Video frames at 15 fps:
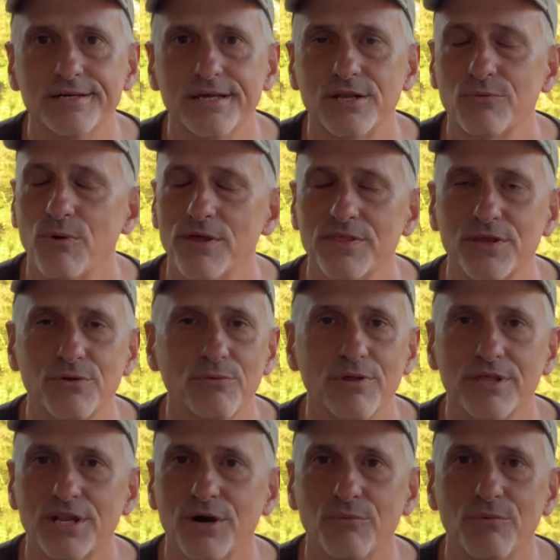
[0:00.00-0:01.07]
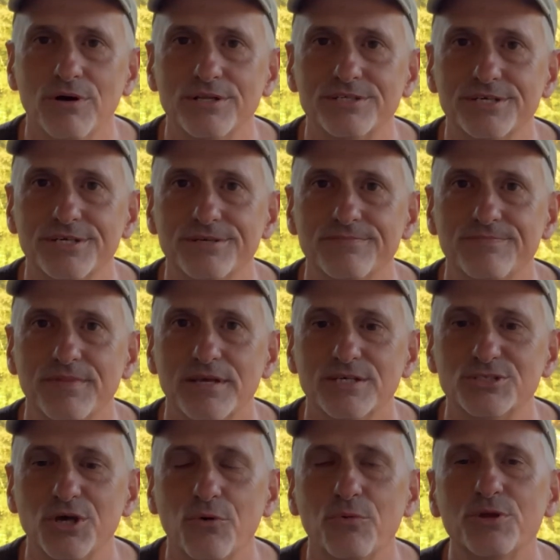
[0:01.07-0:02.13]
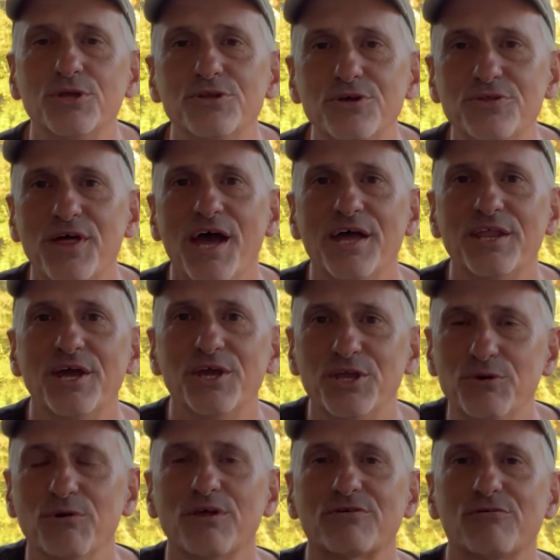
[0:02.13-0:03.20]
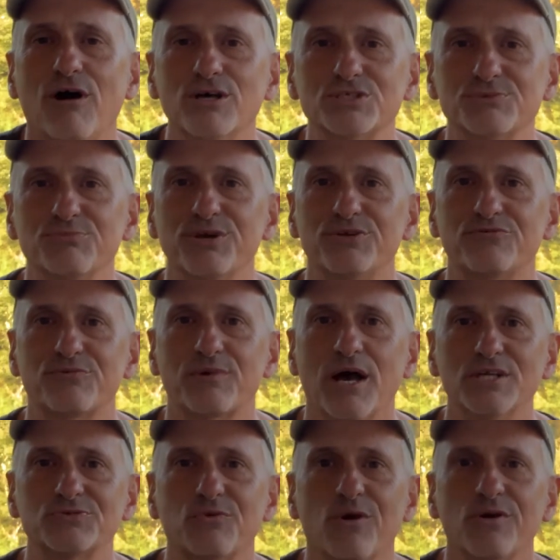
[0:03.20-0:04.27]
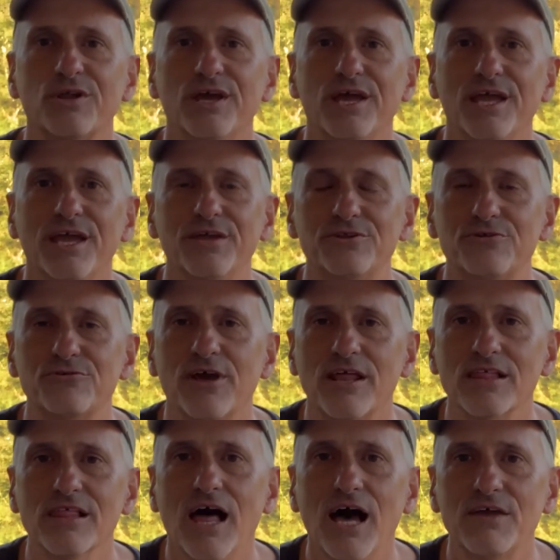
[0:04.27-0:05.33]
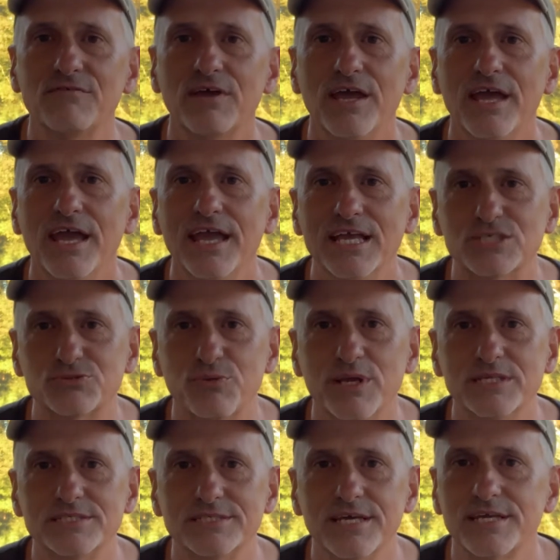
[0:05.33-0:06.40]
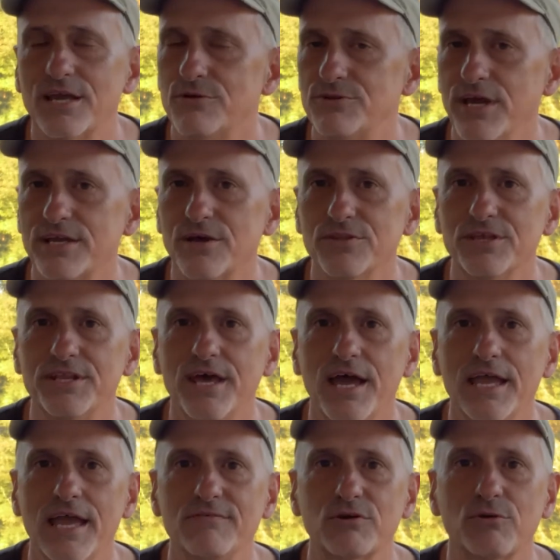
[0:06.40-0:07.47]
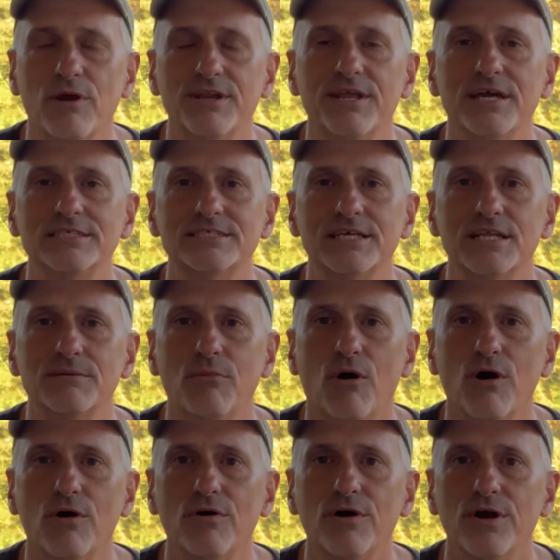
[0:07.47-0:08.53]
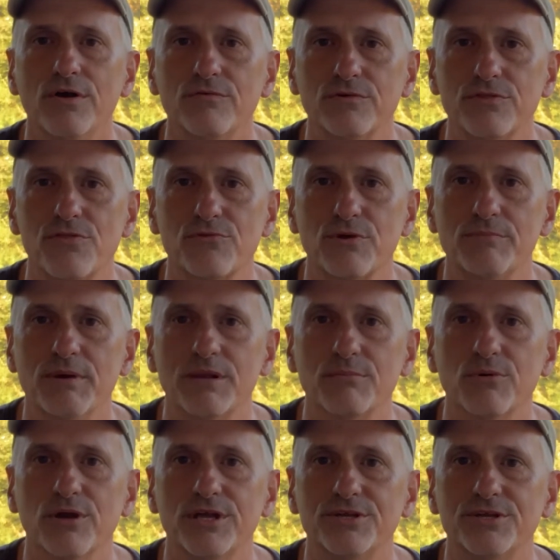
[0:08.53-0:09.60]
in a way that you really don't want to. So when you do that, you will cross the bridge from God's Word into your daily life. It's Wednesday. Go take on the day. Have a great day. See you tomorrow for the 3-Minute Bridge.